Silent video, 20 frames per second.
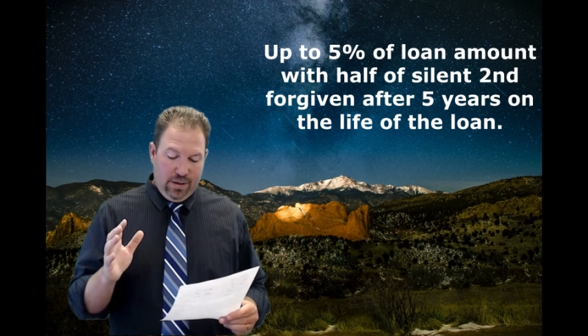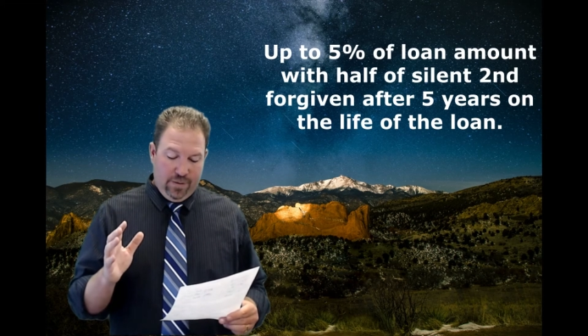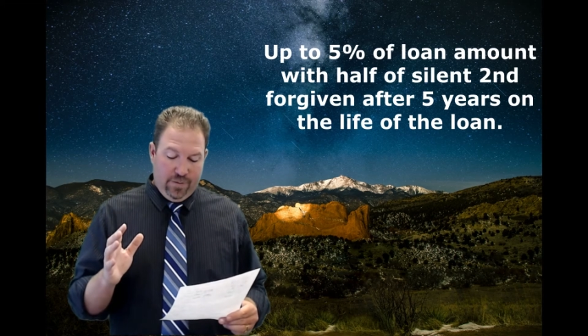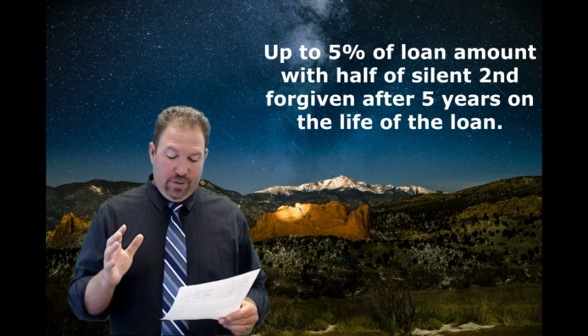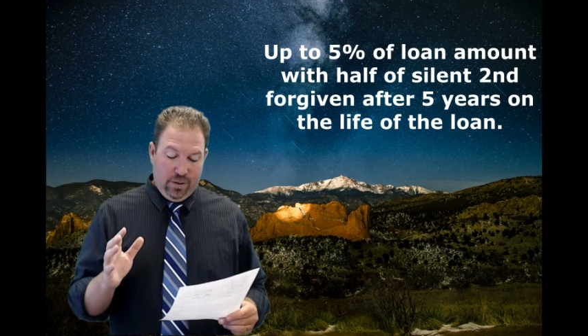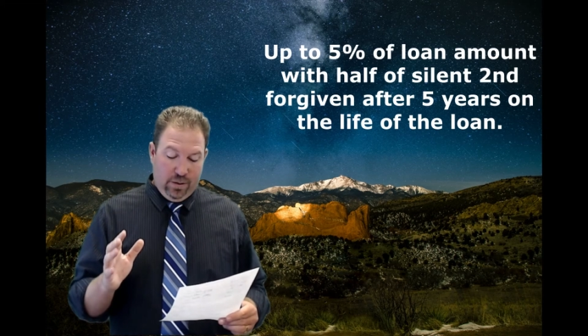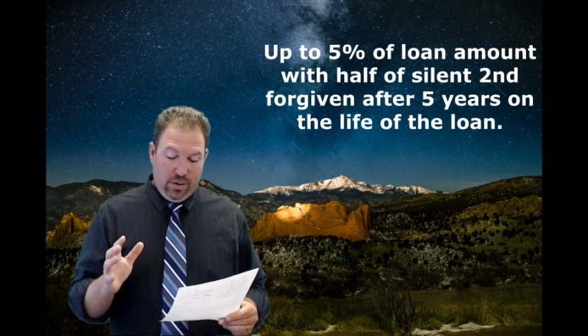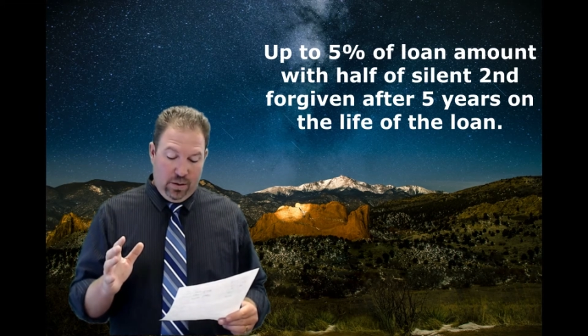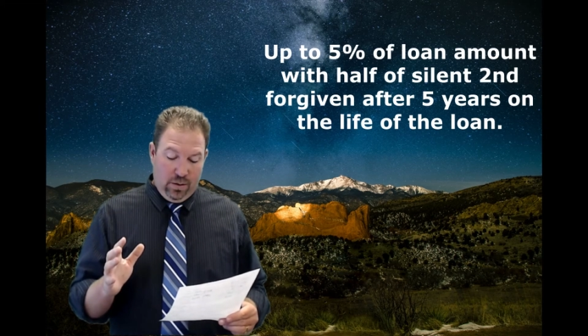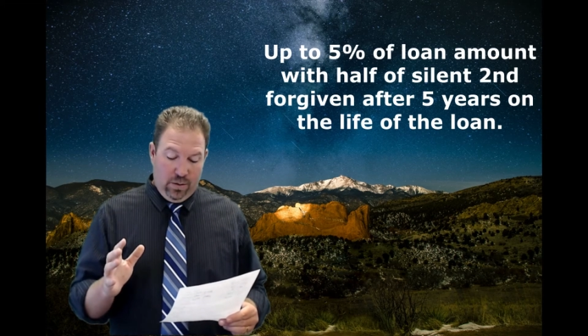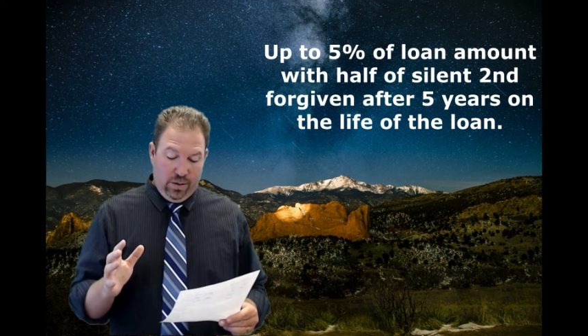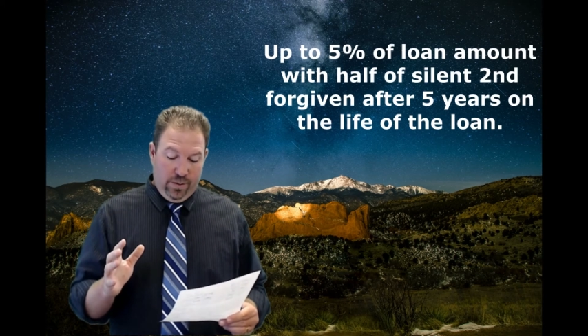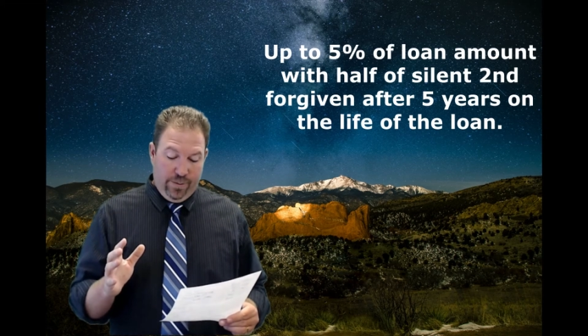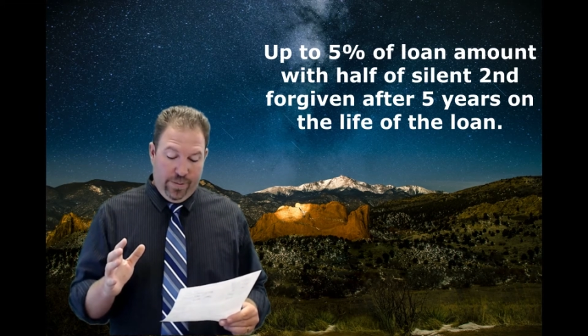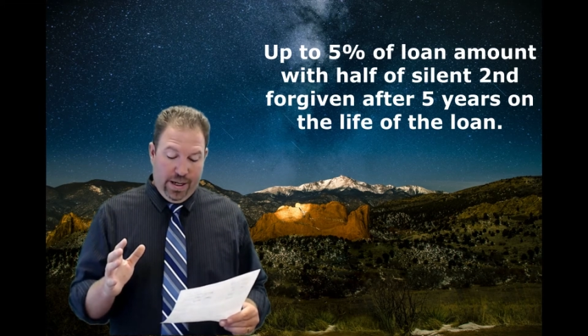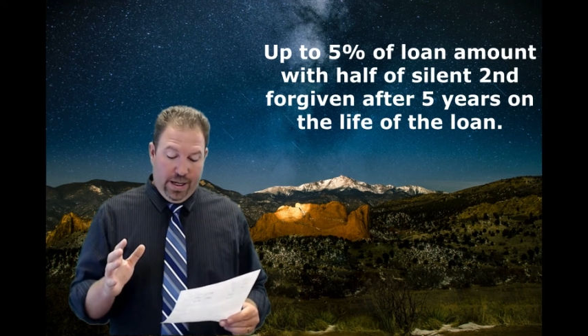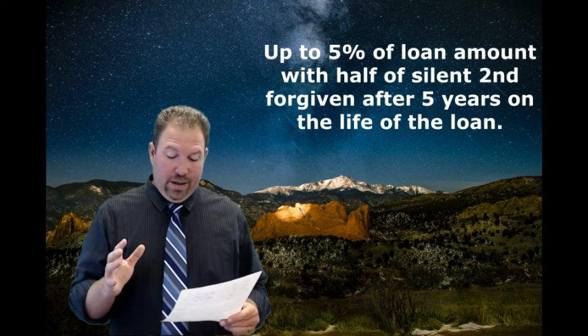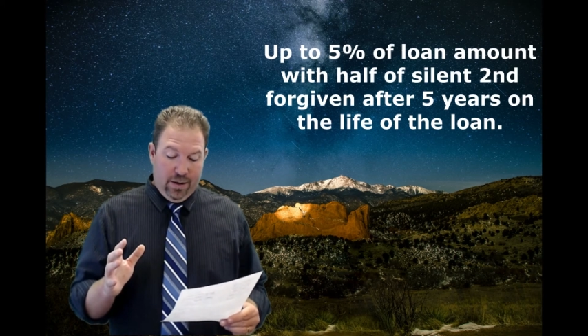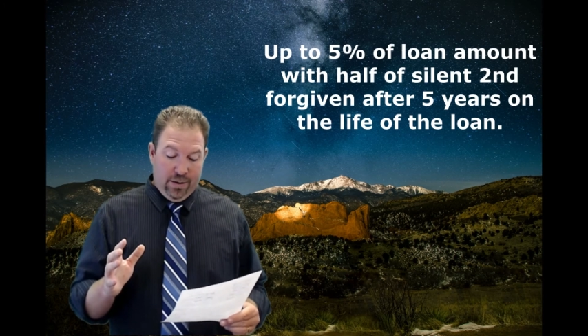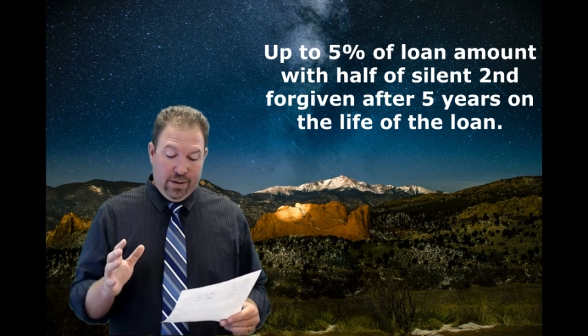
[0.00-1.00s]
of the loan
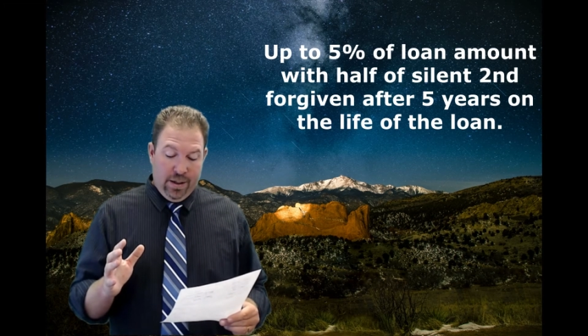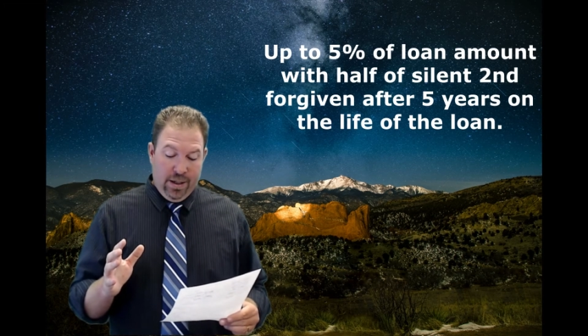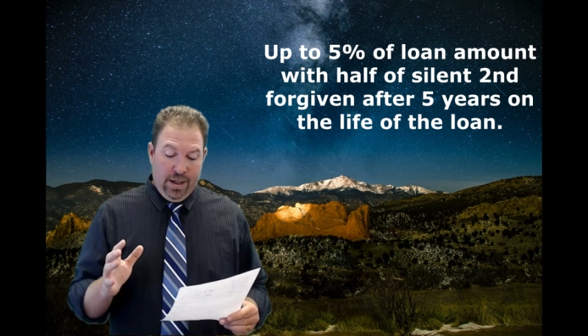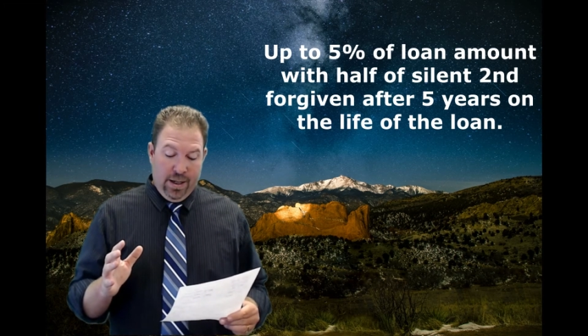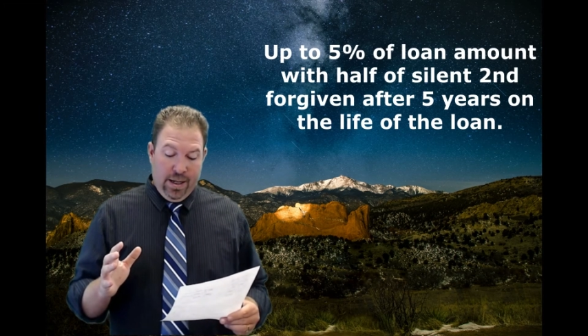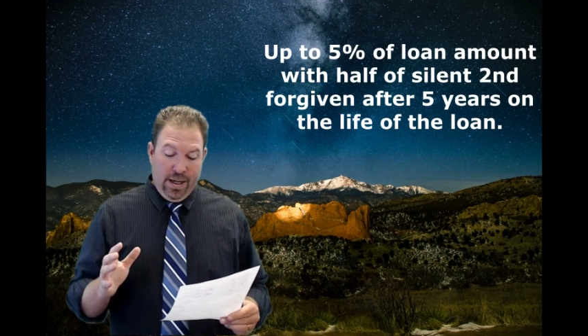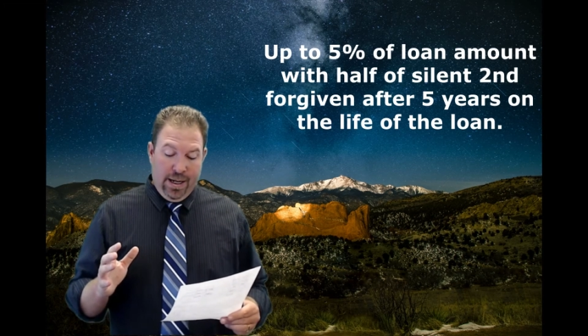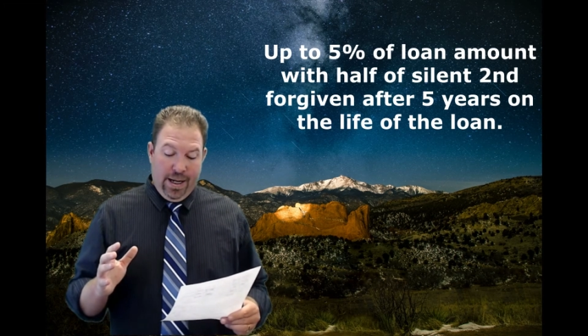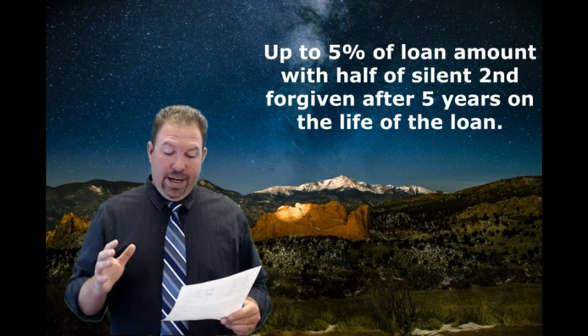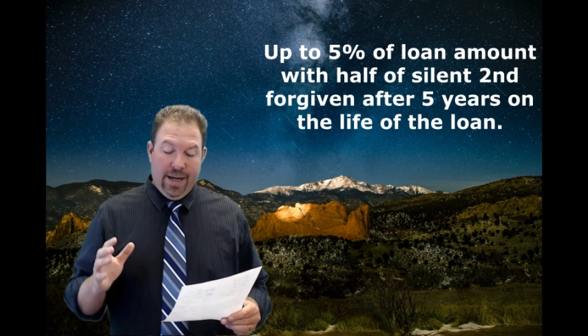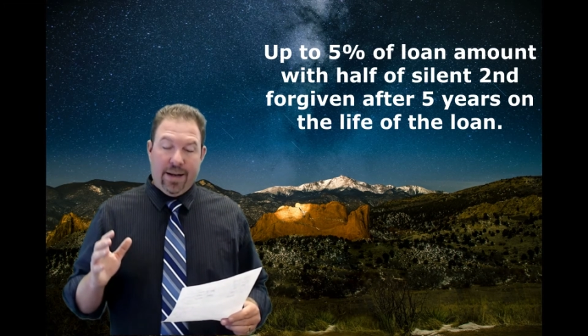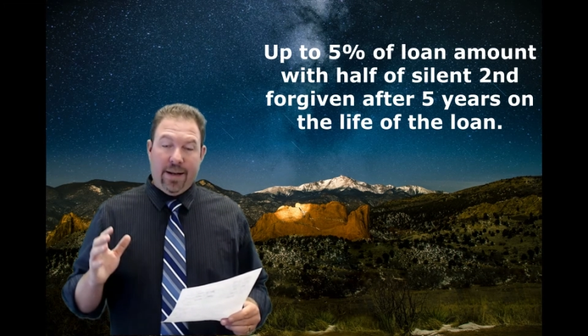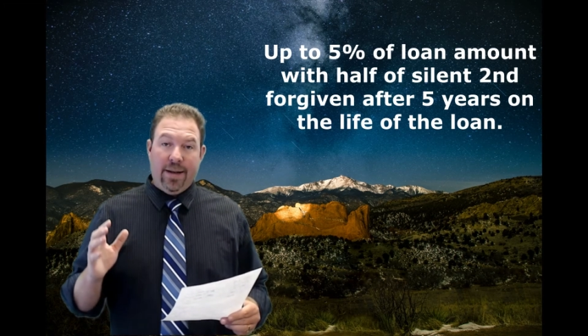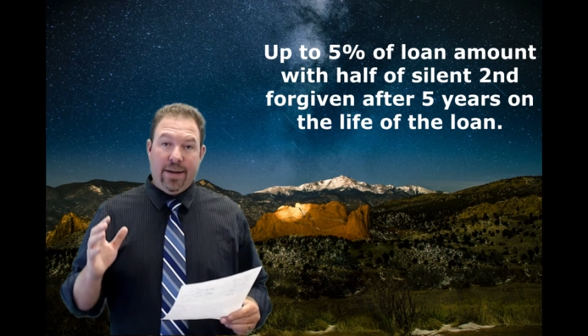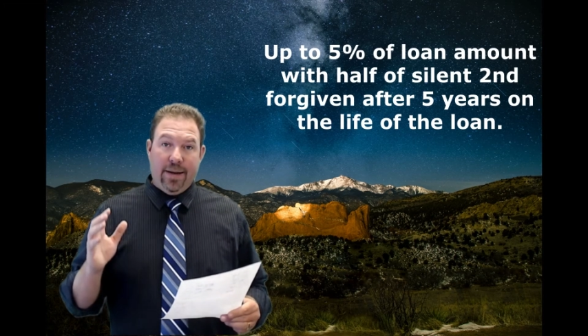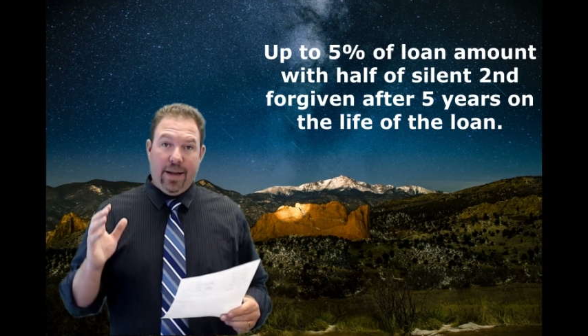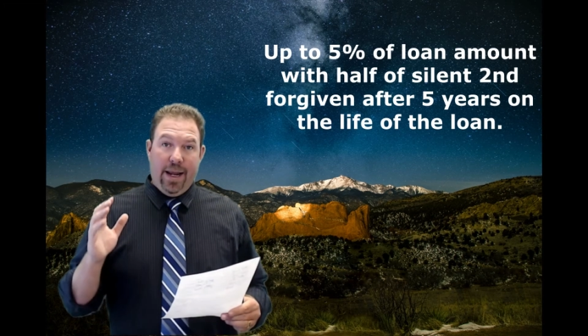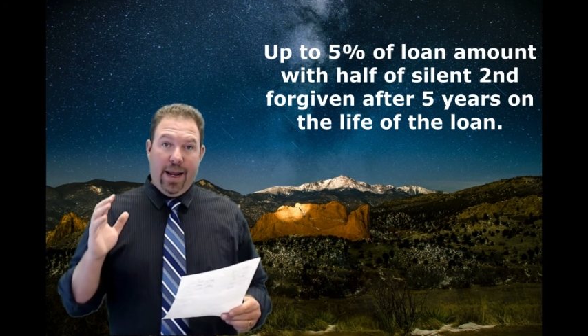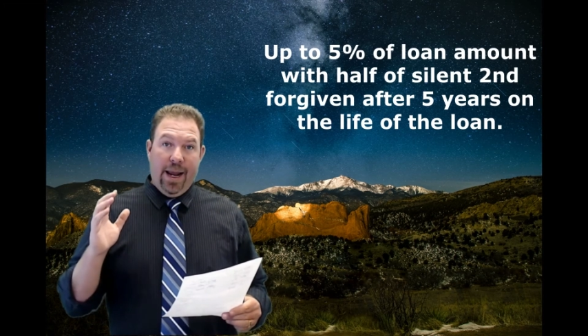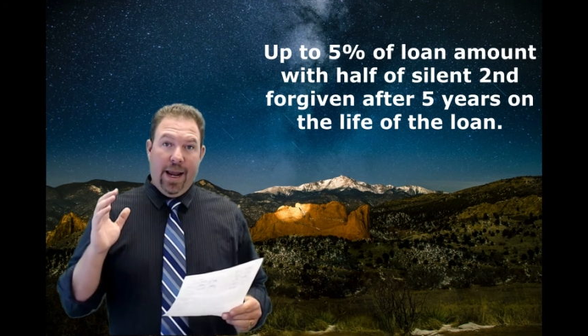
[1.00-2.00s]
amount and